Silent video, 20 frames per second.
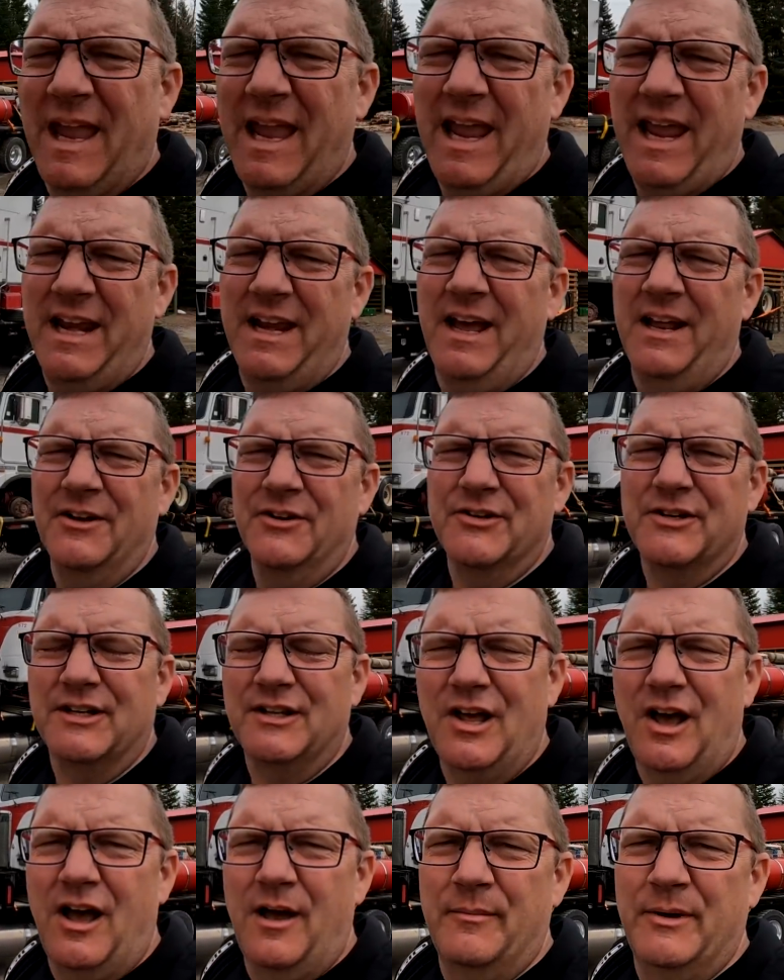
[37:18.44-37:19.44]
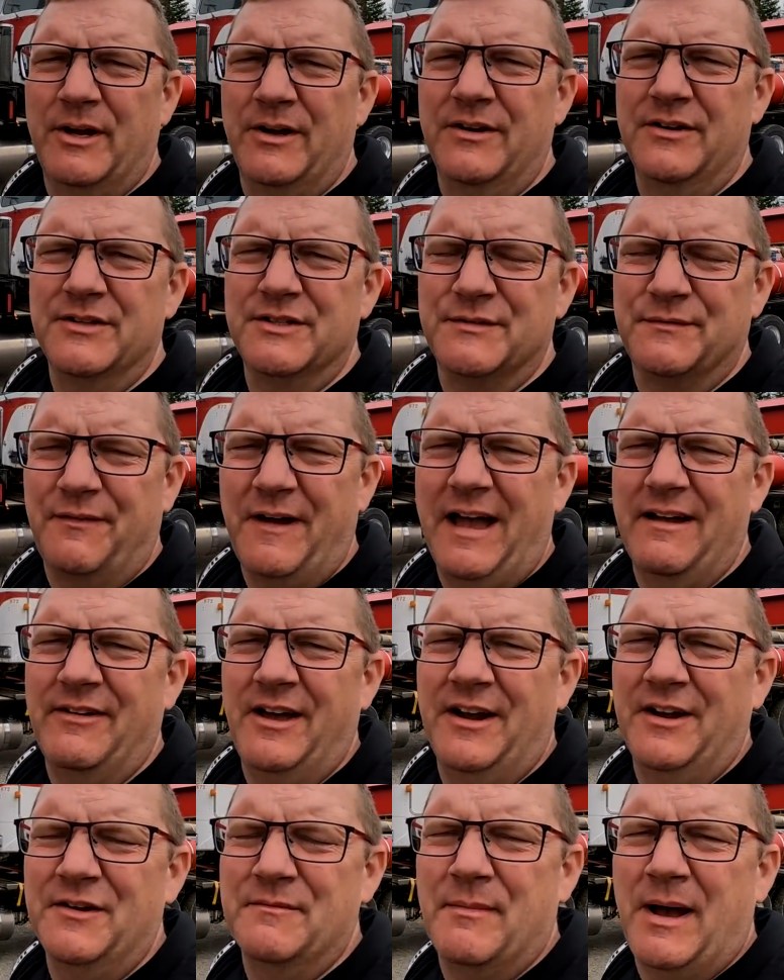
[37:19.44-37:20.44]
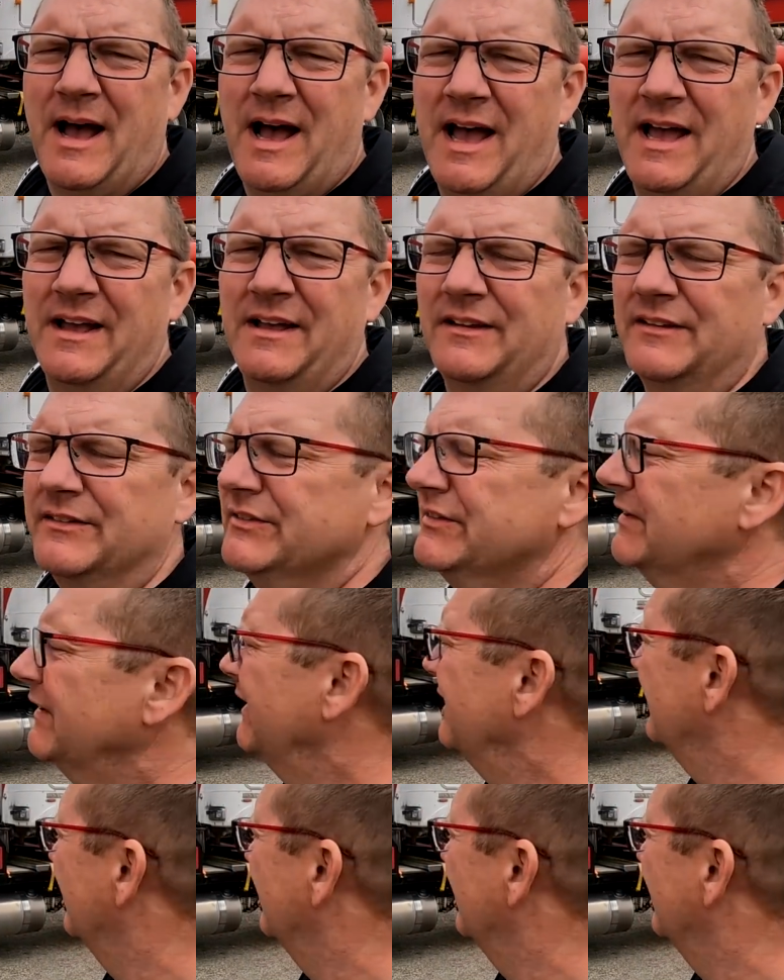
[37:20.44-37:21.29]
800 kilometers, 500 miles